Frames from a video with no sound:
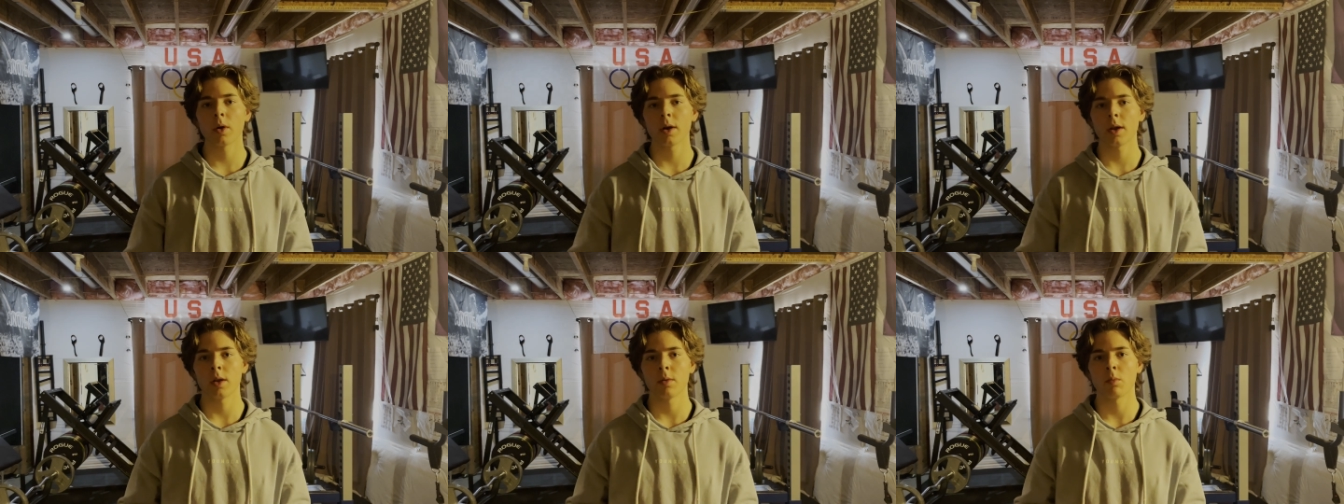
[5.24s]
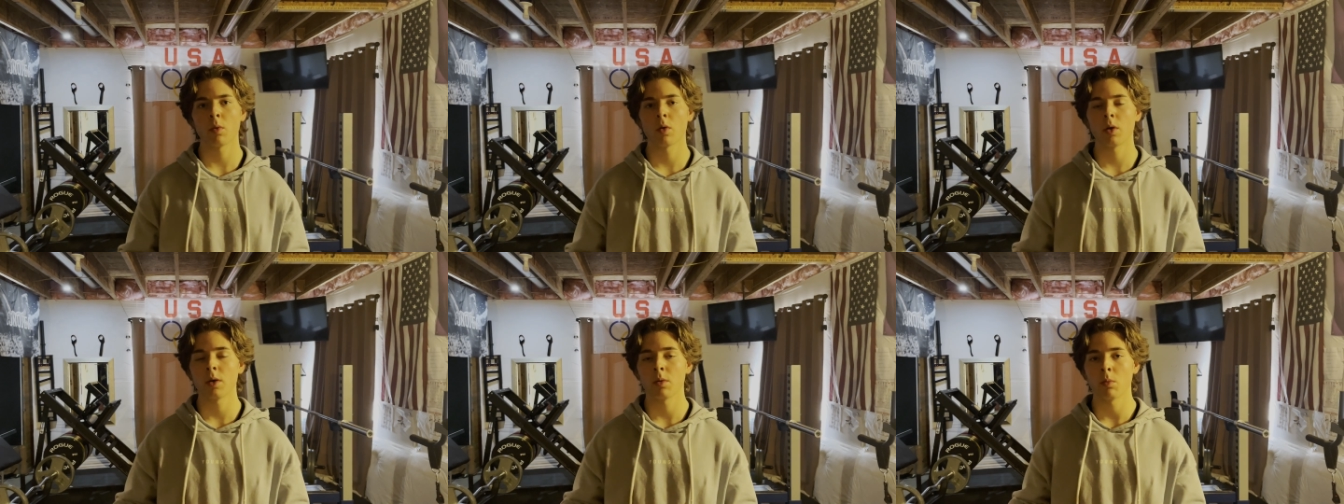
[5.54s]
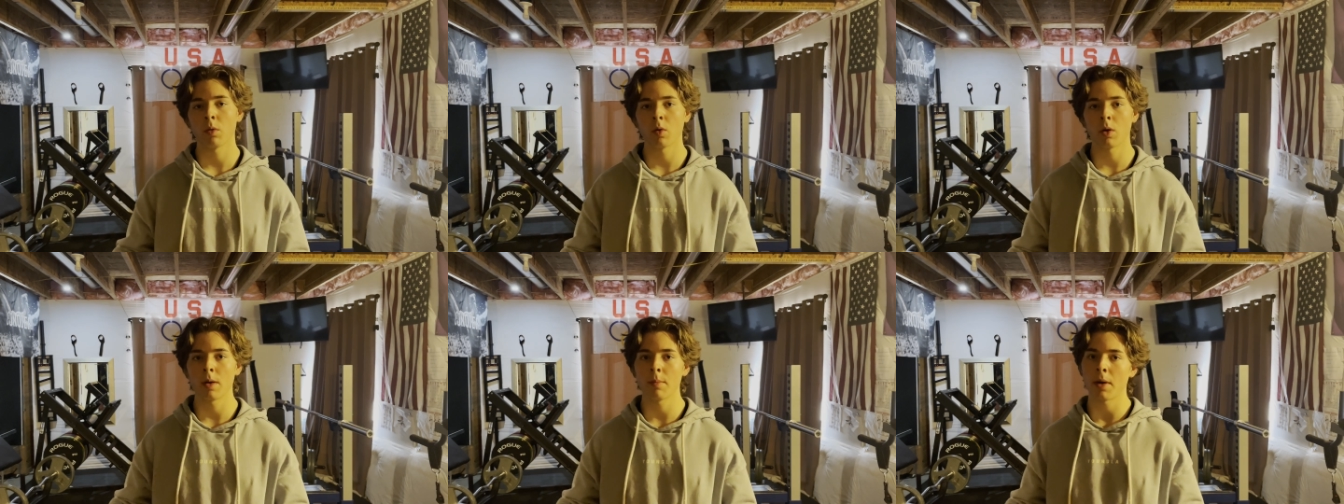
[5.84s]
and more and
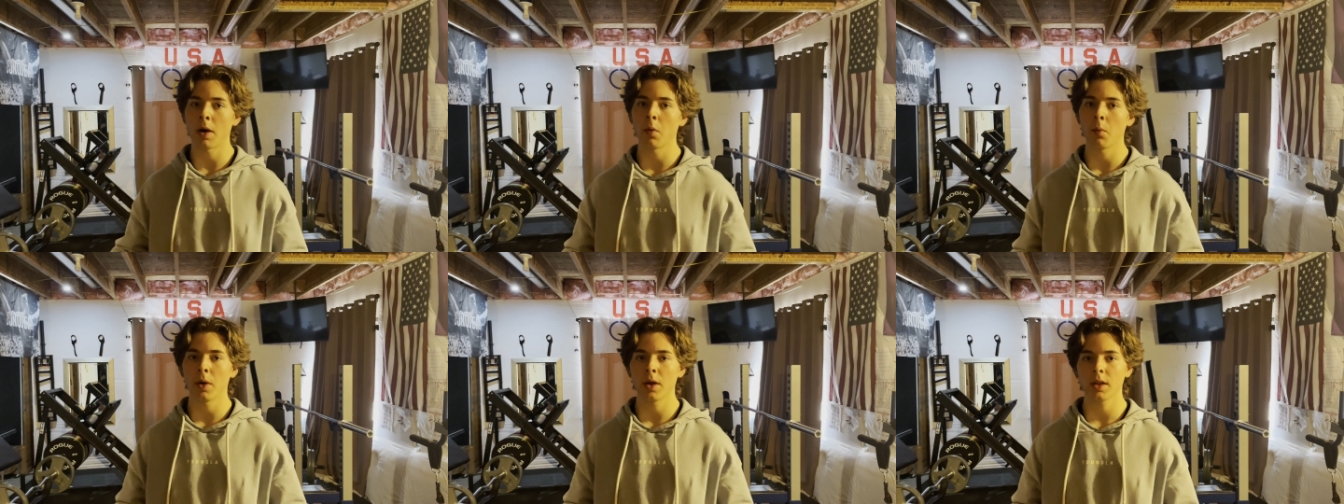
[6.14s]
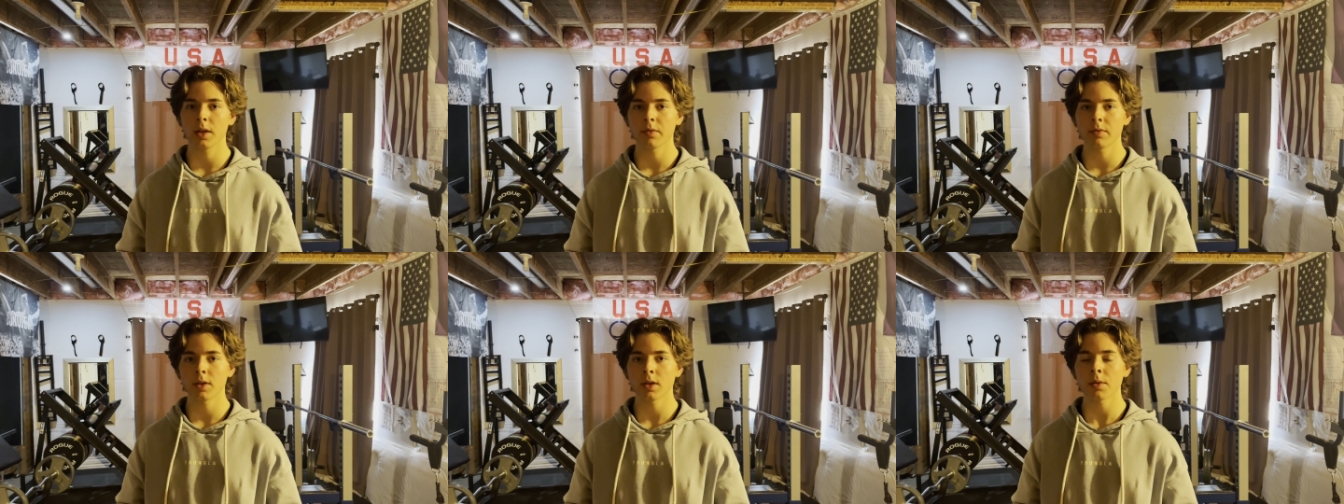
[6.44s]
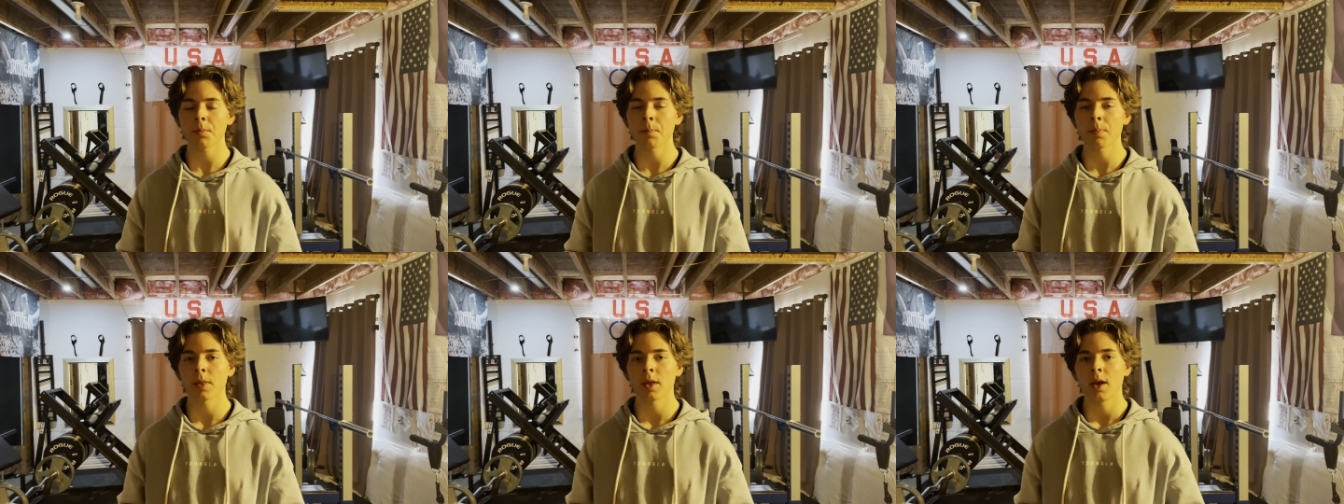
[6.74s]
more about
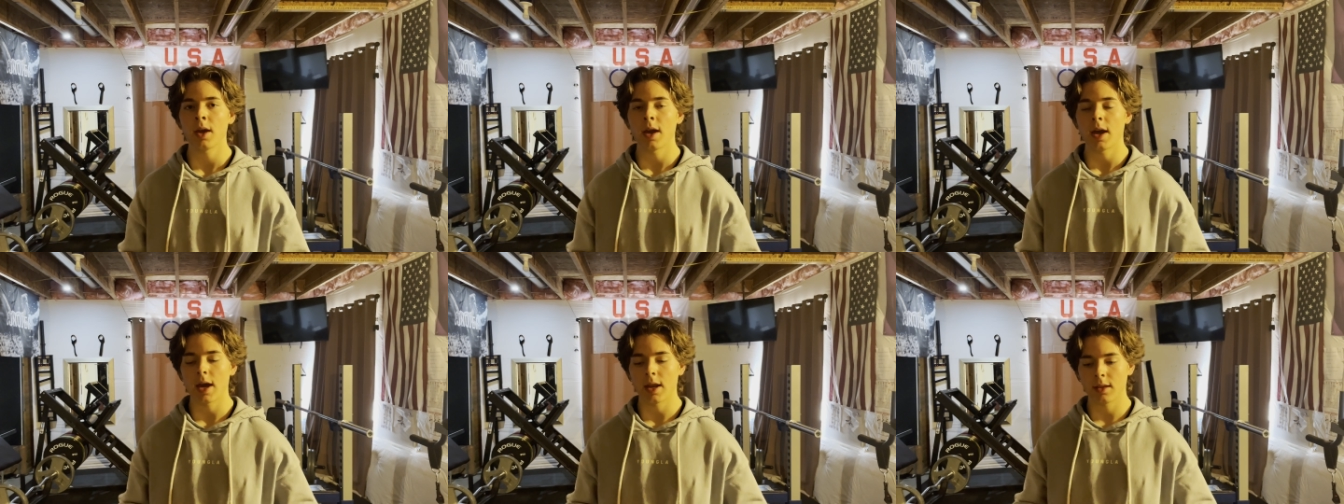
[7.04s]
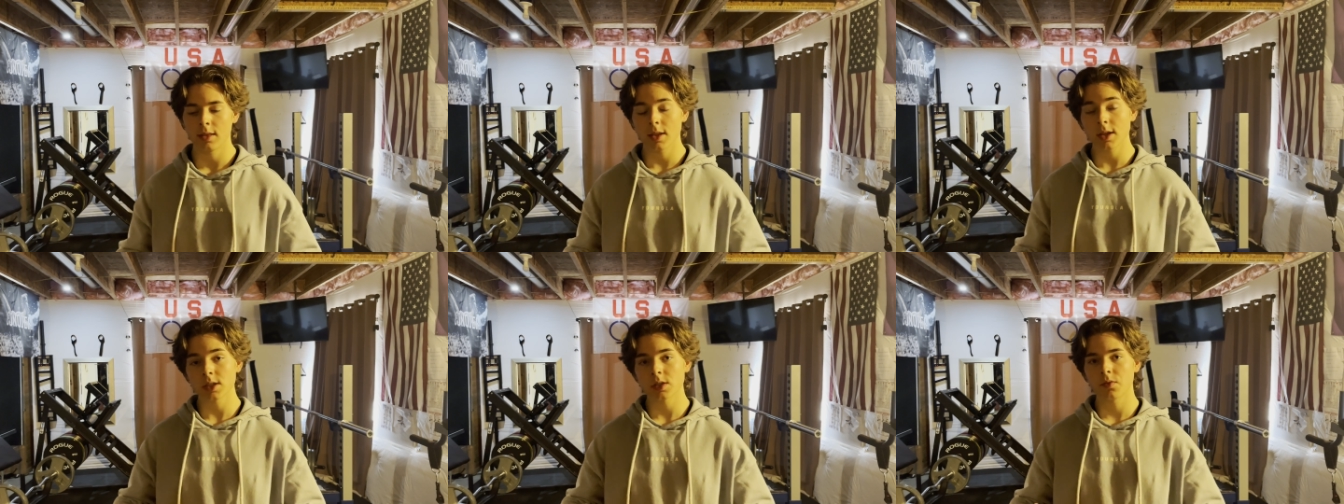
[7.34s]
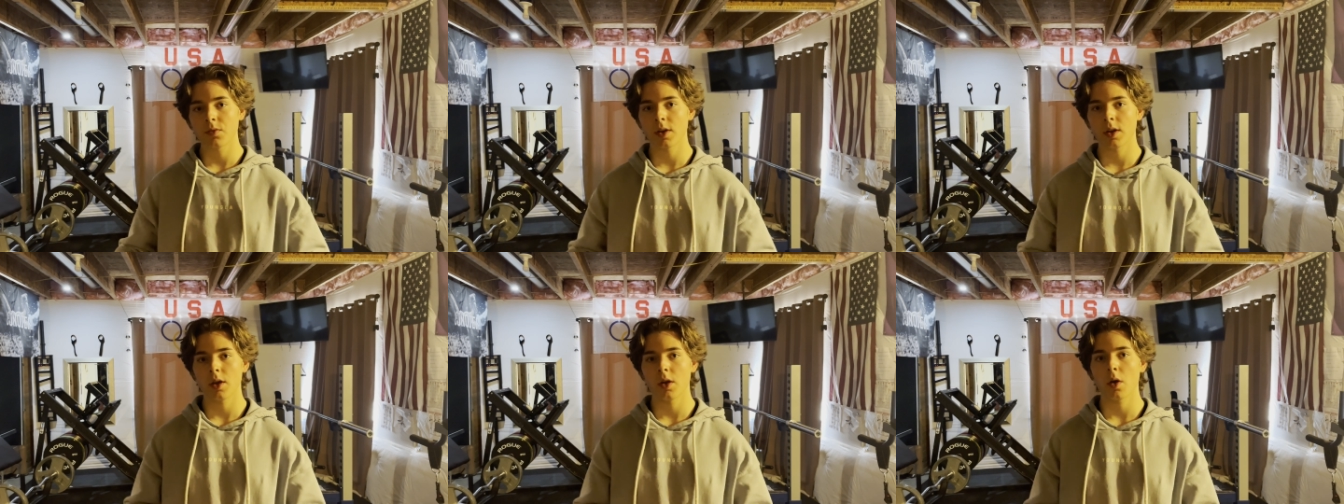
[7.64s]
weightlifting. And in this
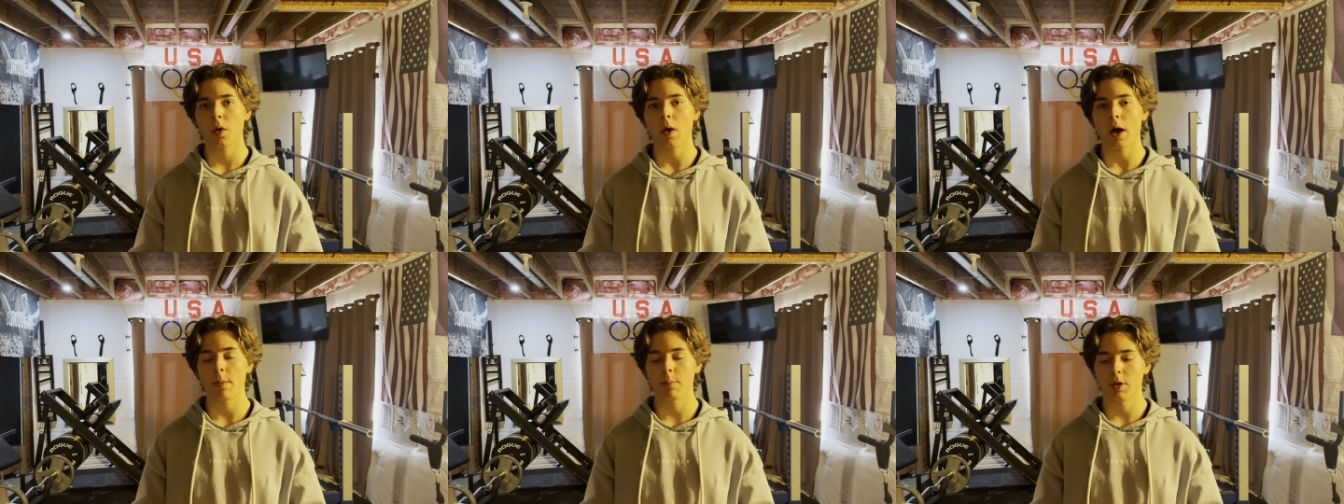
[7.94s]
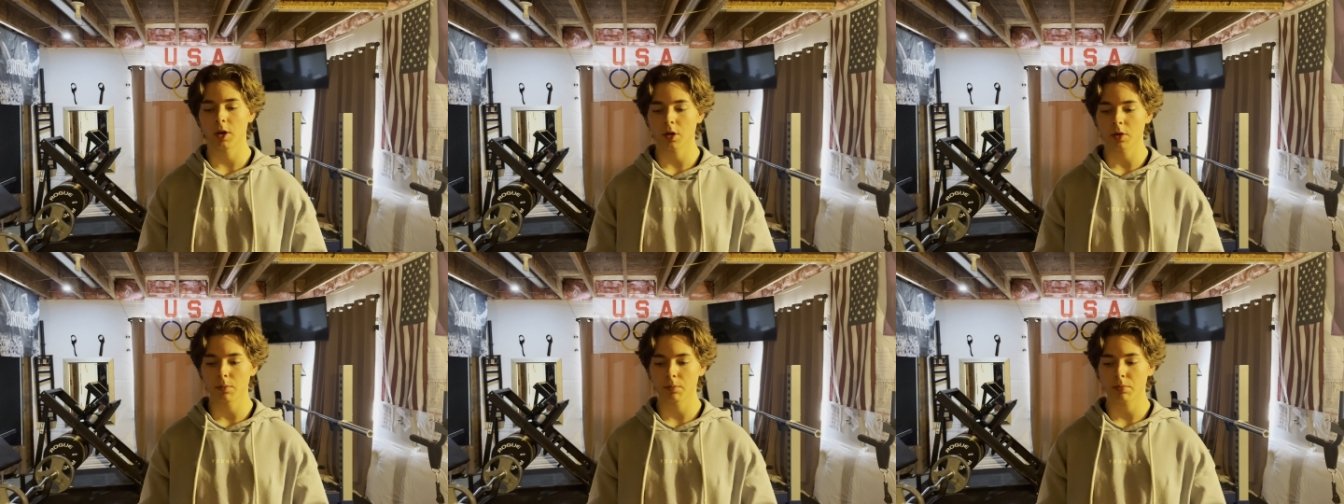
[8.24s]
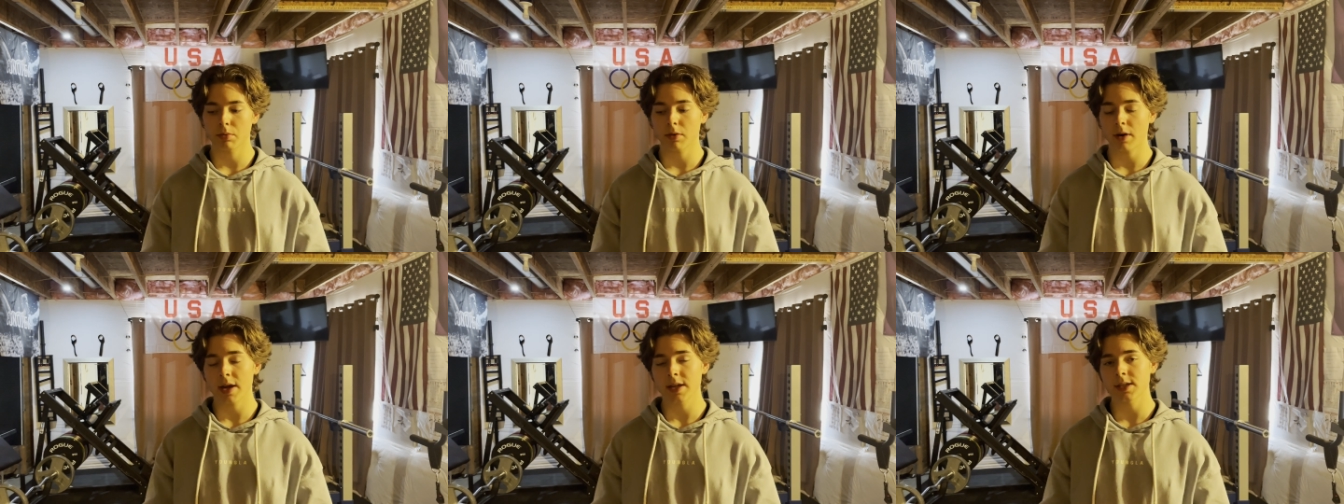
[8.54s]
video, I'm going to
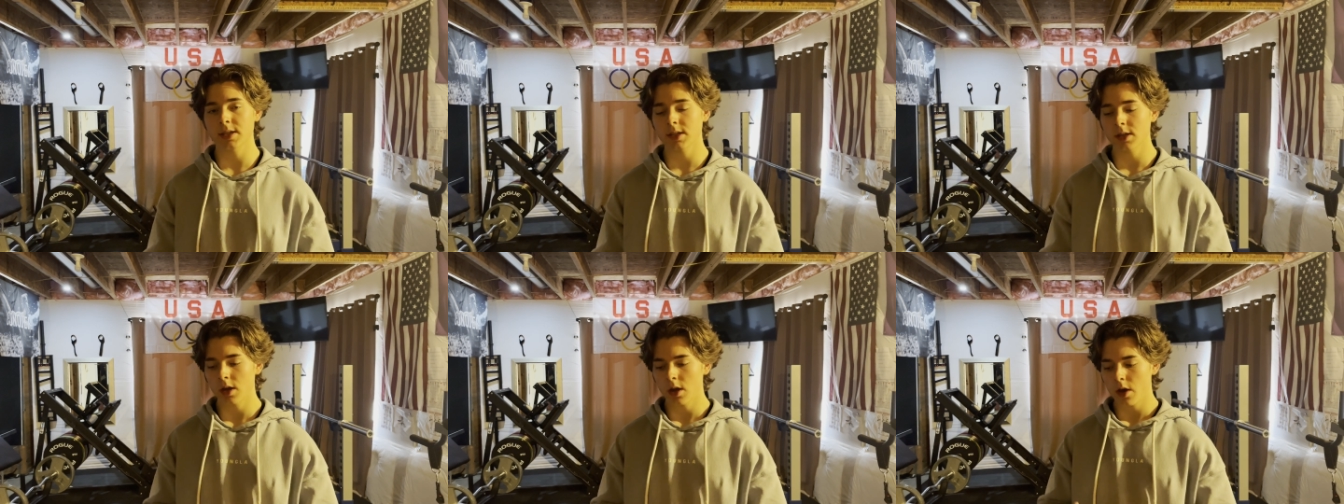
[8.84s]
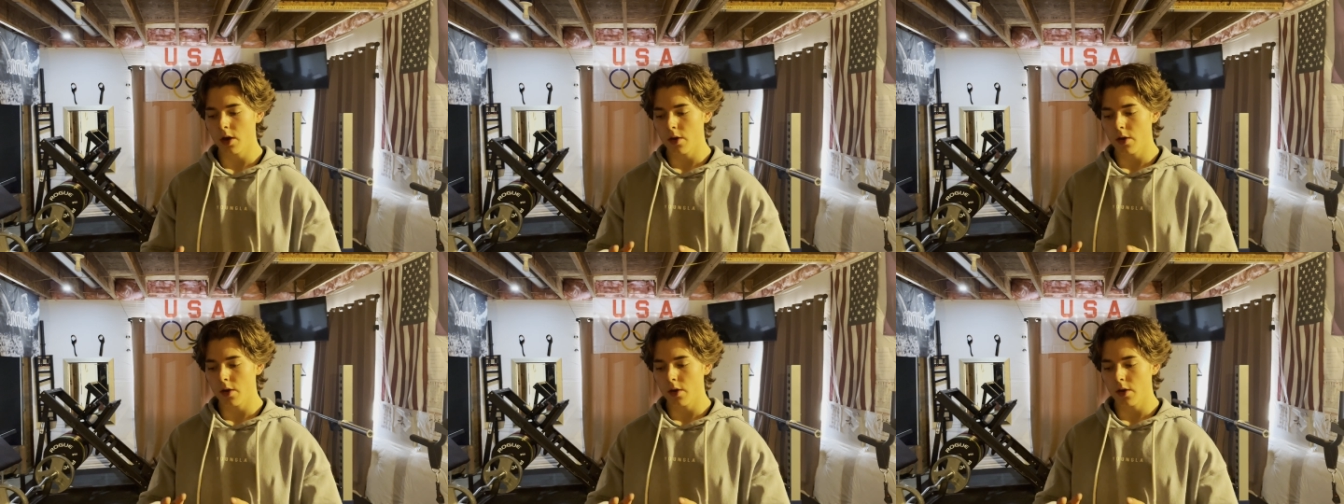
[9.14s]
compress